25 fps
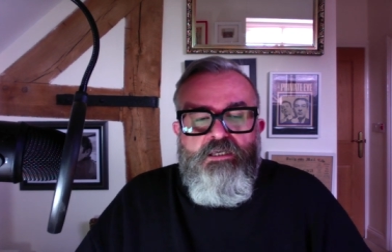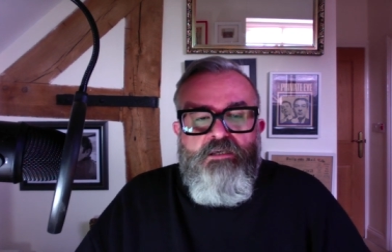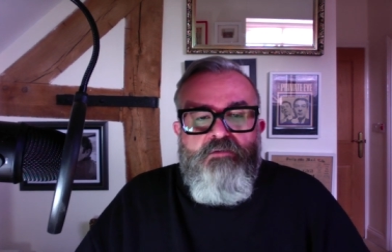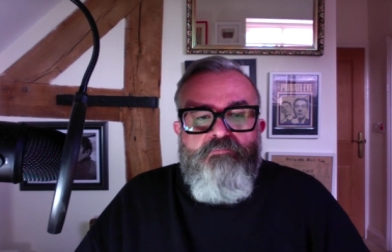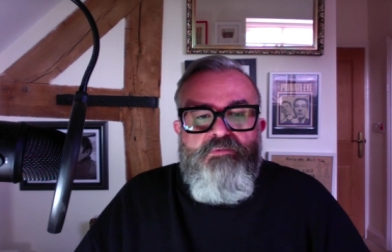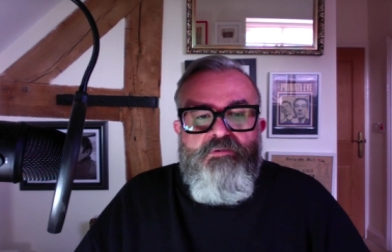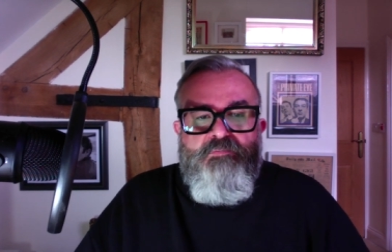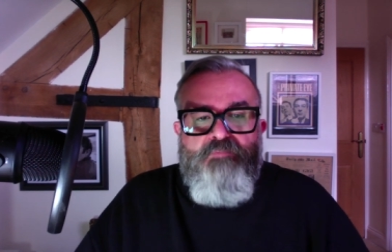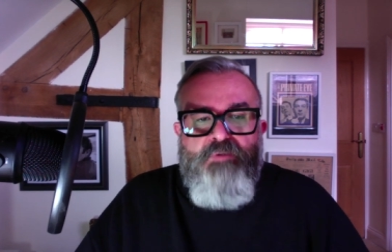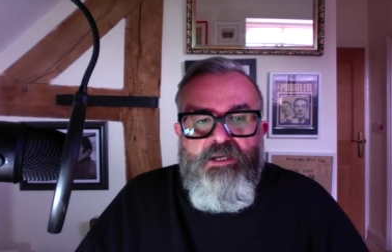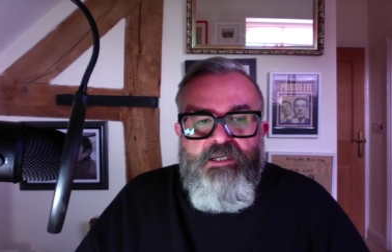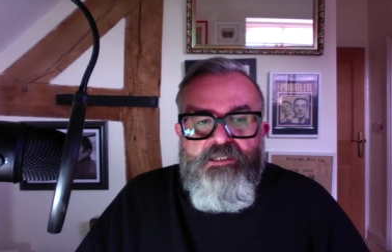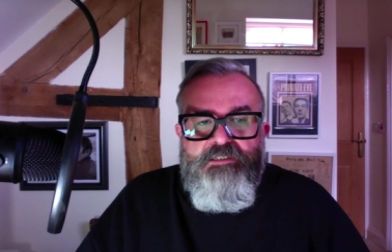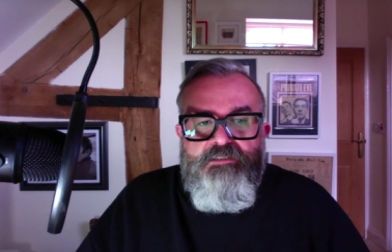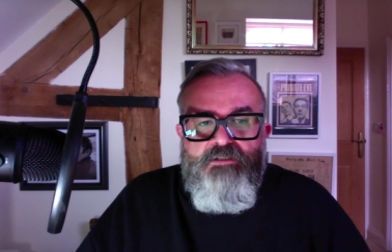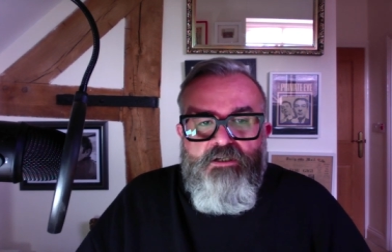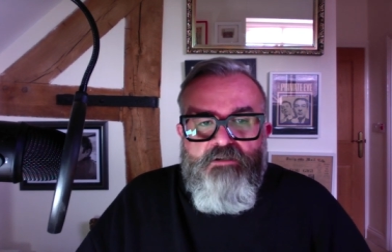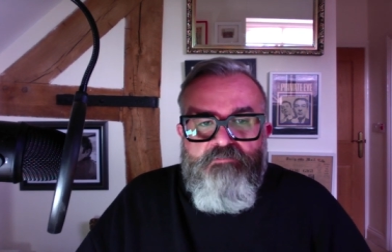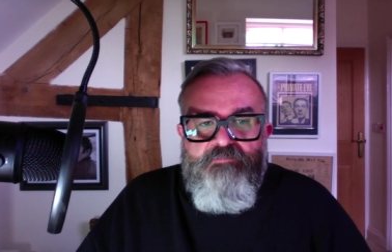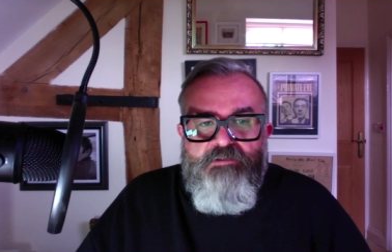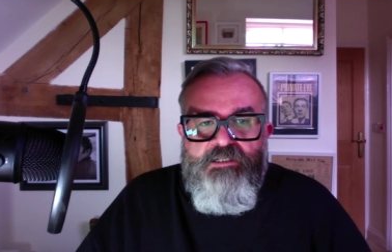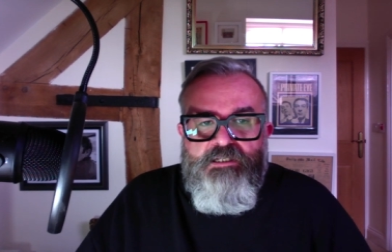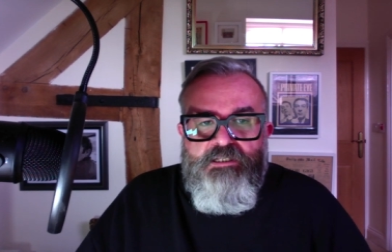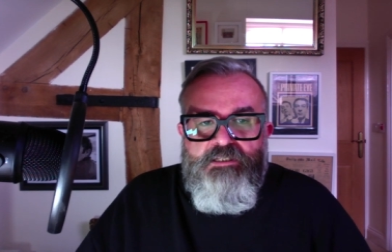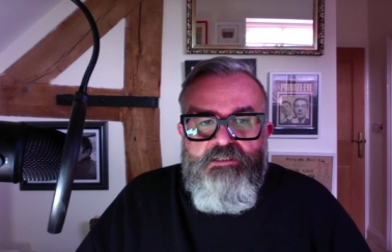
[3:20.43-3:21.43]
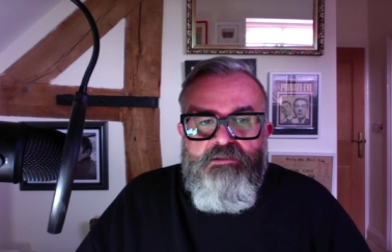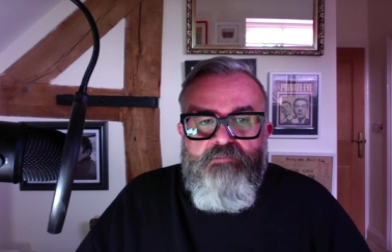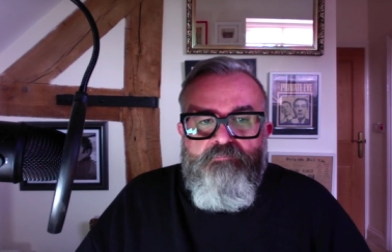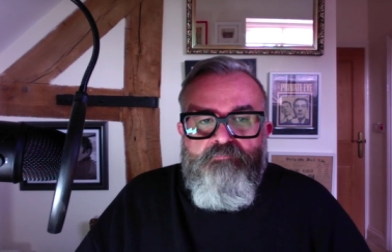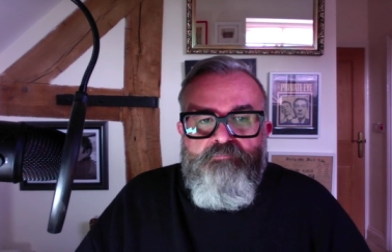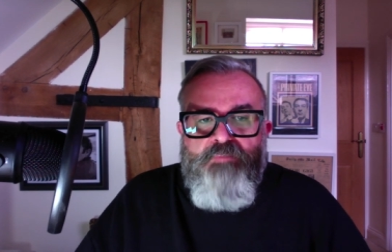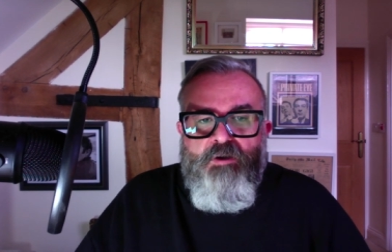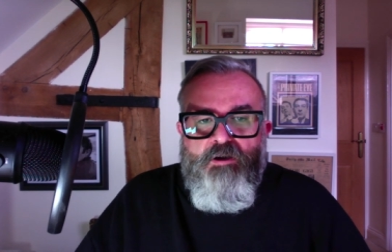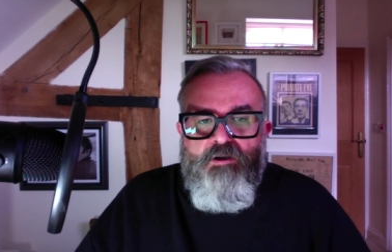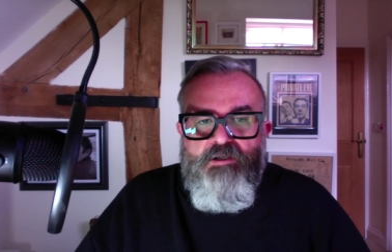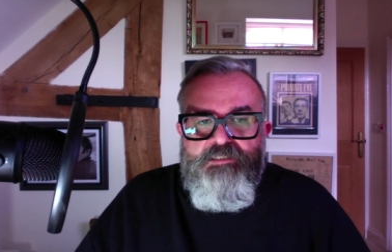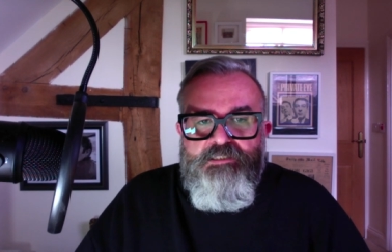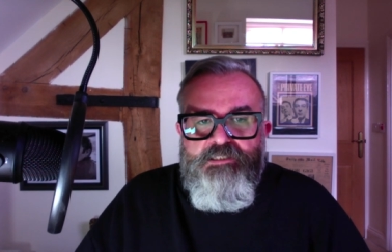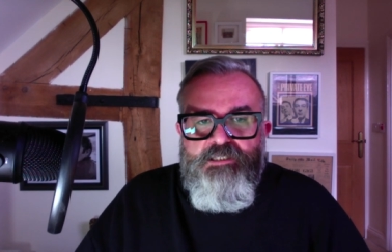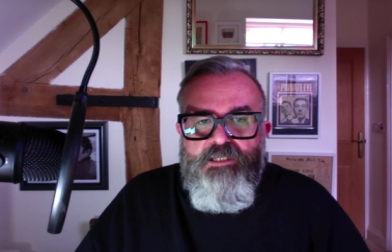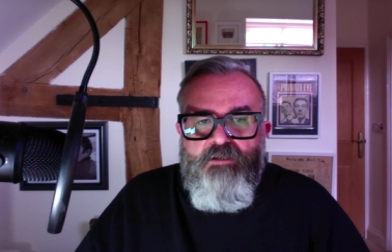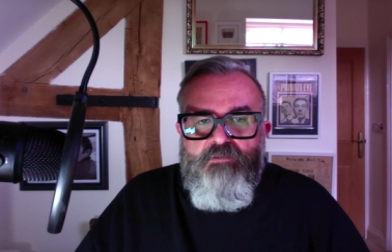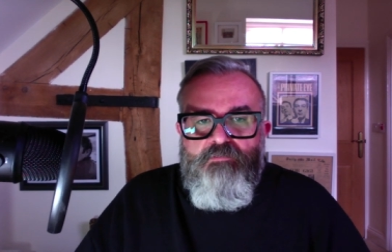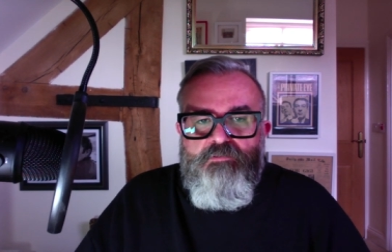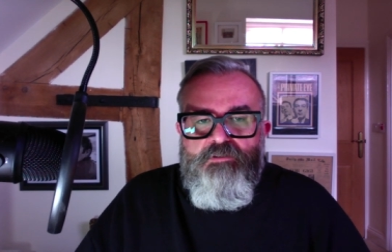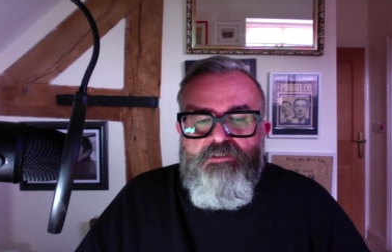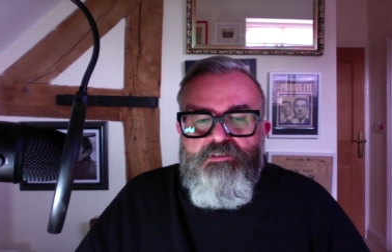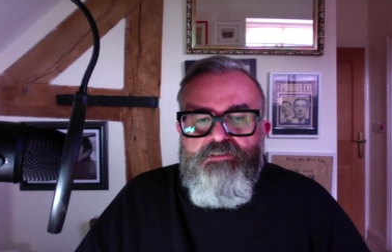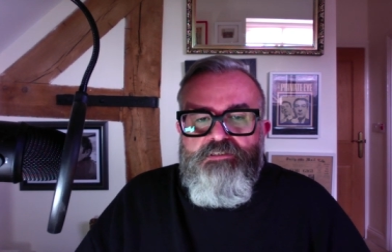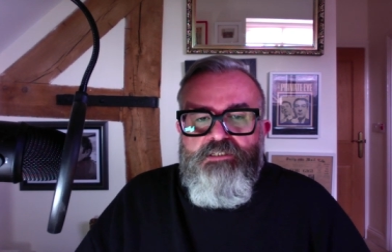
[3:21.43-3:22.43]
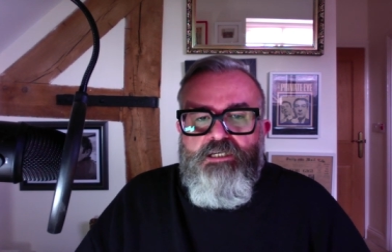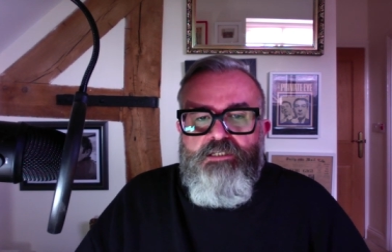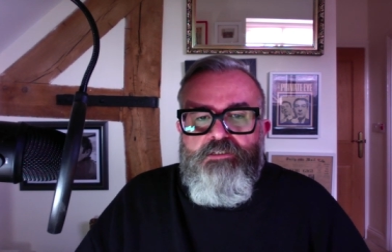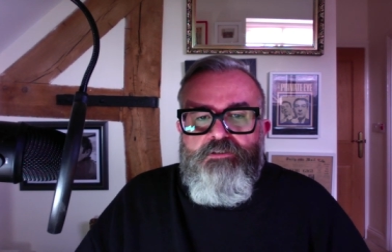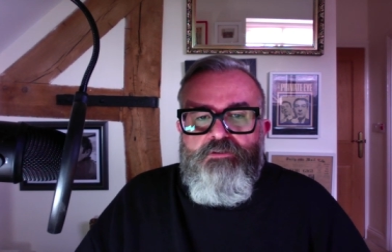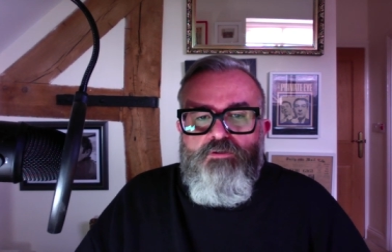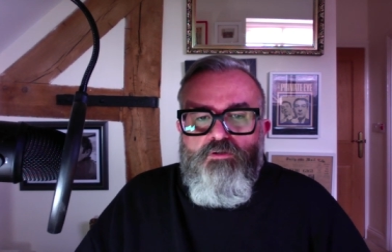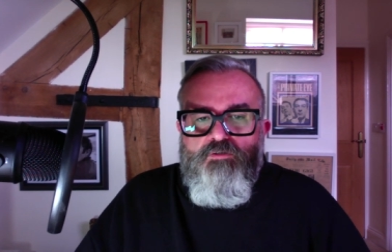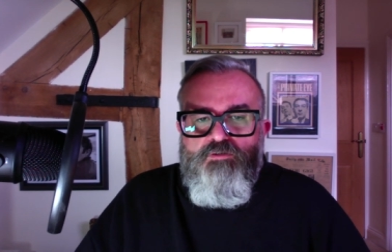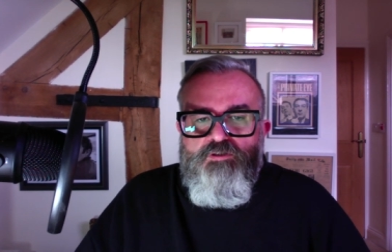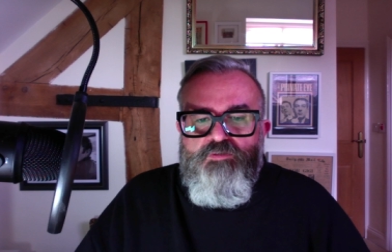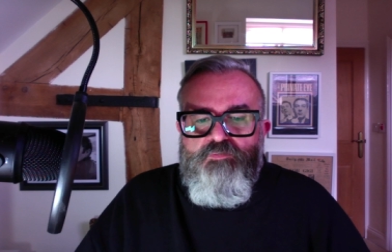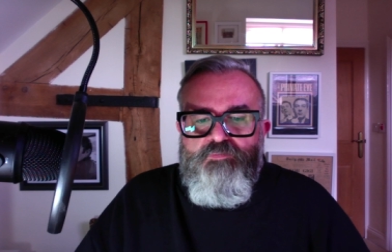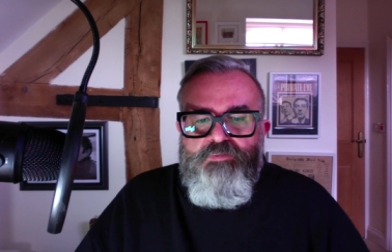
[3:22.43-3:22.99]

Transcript: be paid directly by the owners and not